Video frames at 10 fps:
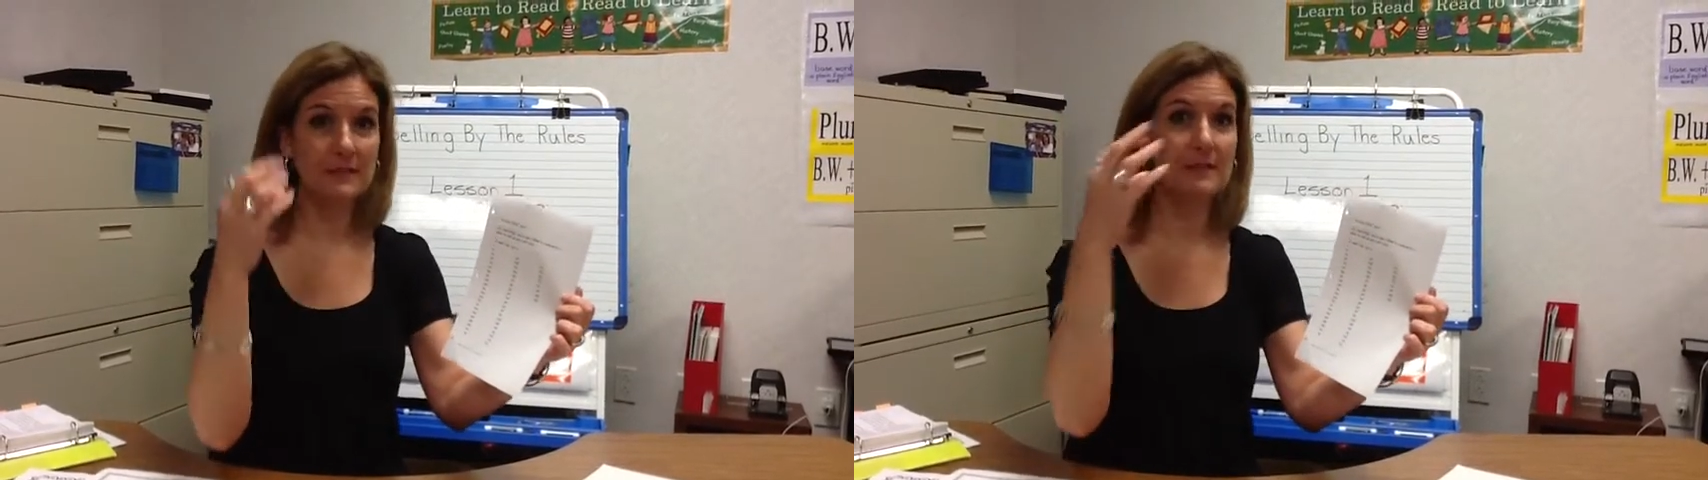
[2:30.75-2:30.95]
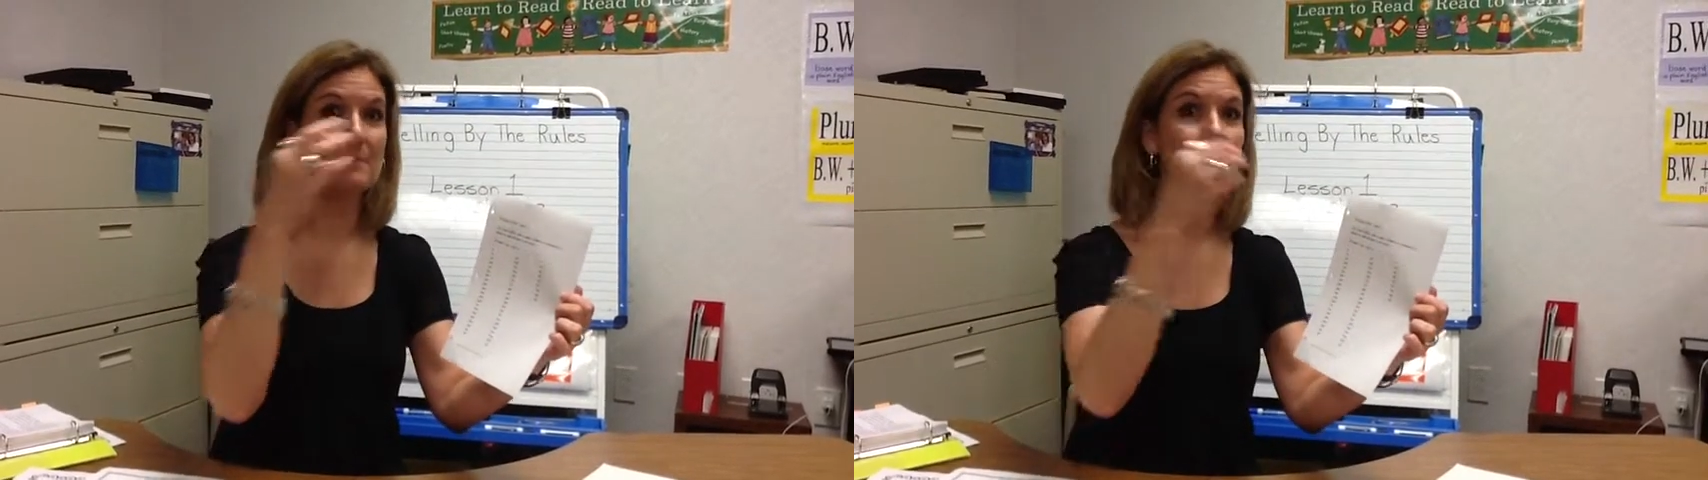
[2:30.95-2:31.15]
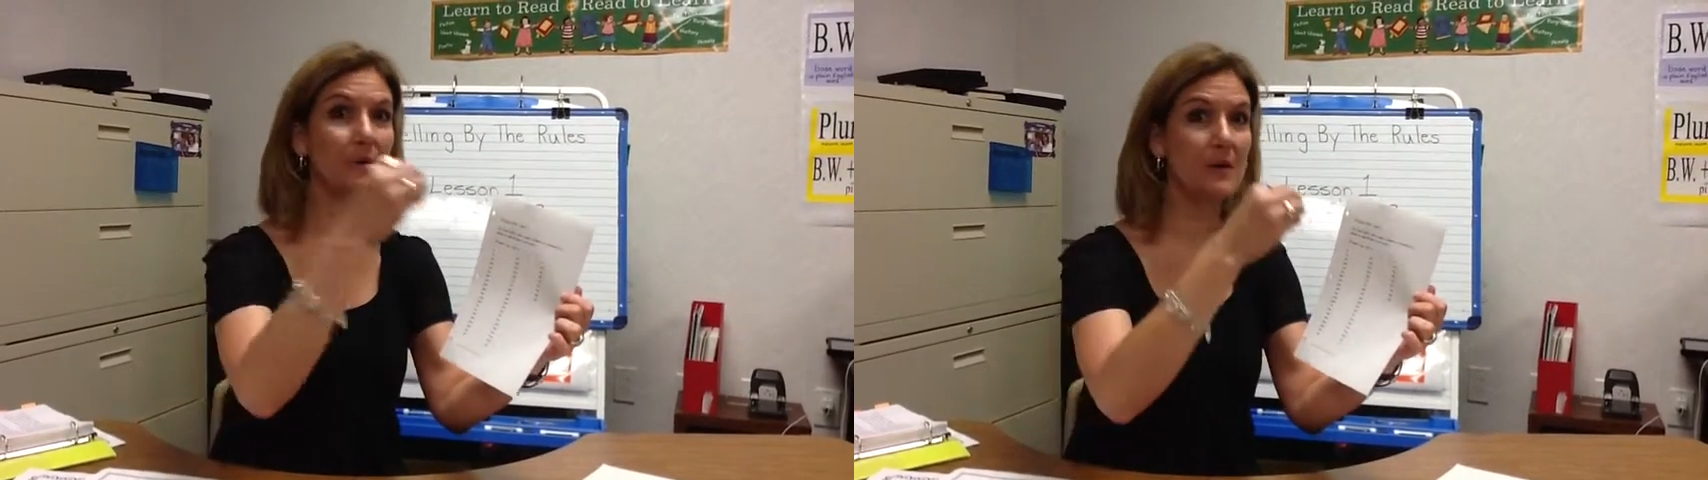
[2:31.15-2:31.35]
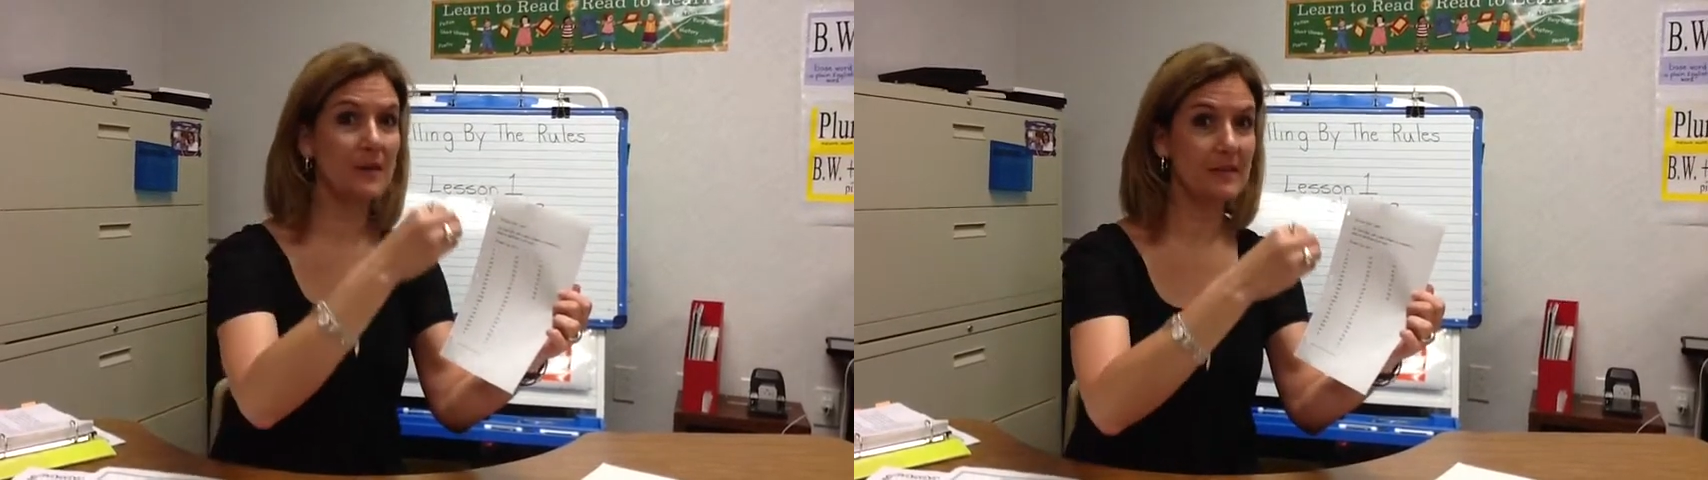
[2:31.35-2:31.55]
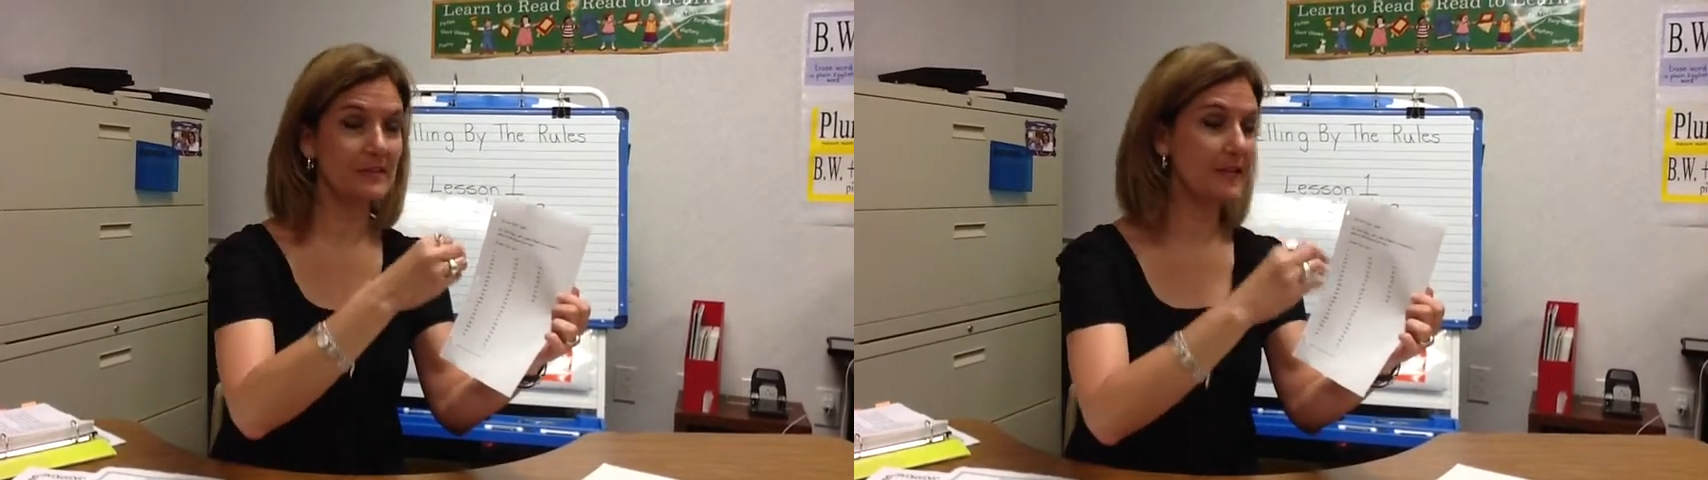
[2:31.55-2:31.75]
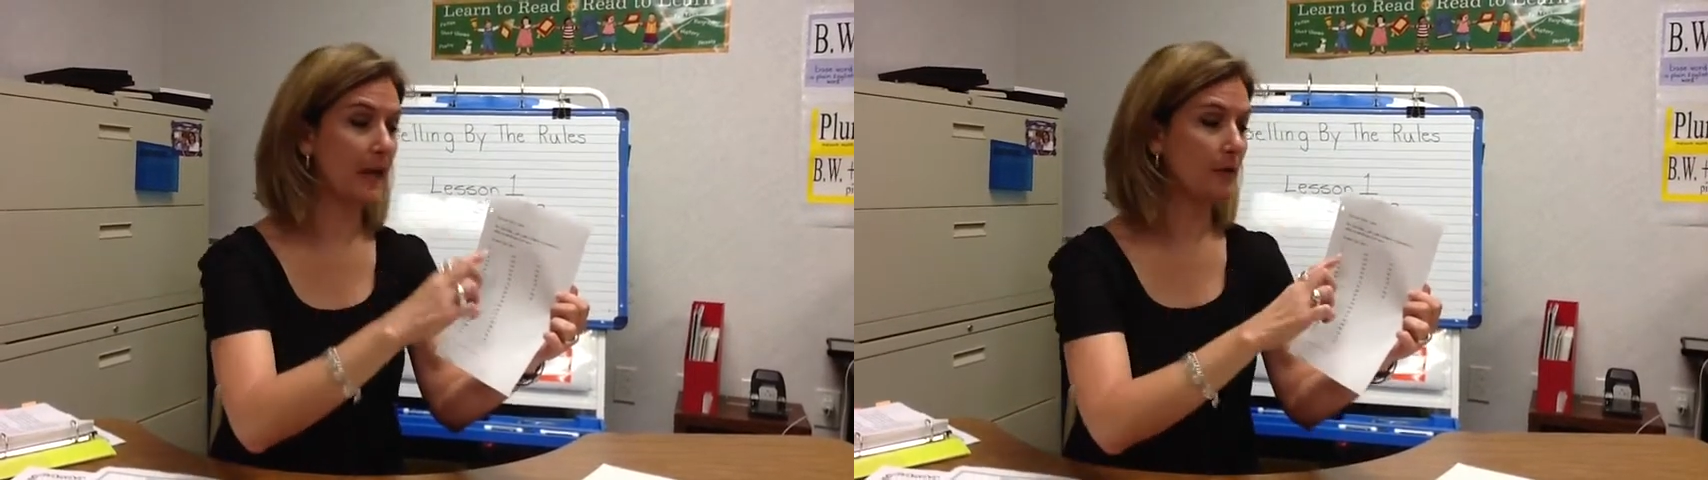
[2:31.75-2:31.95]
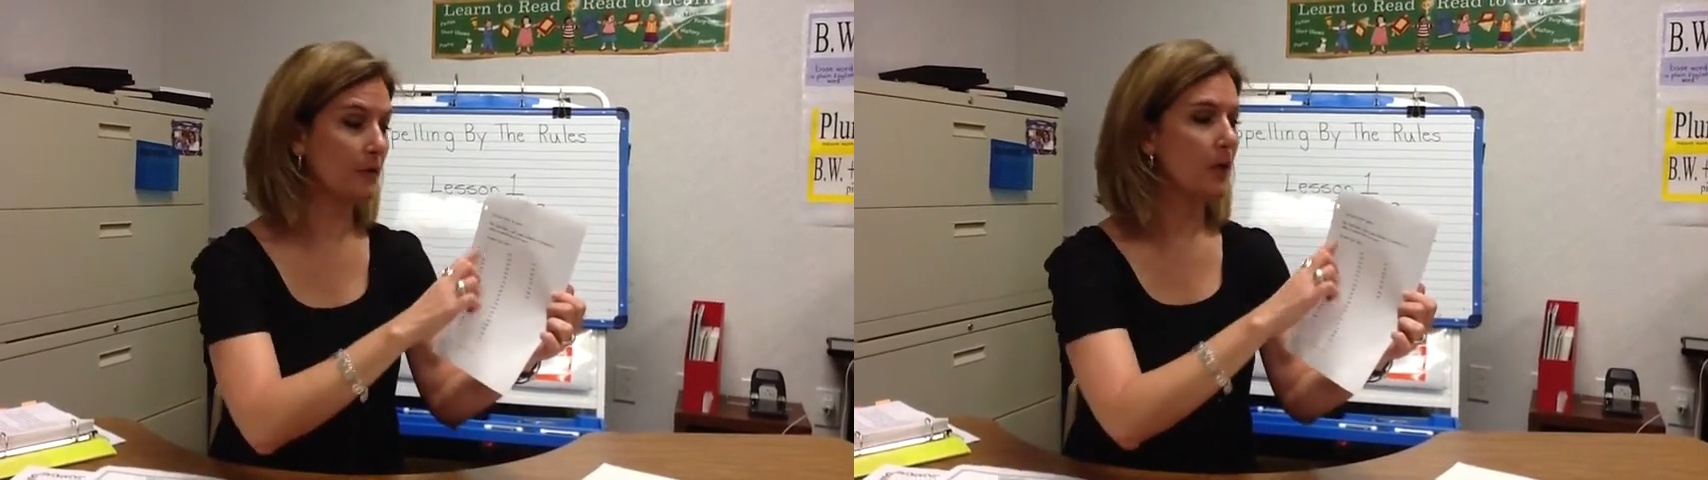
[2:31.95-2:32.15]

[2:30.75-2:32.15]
them more on the sound,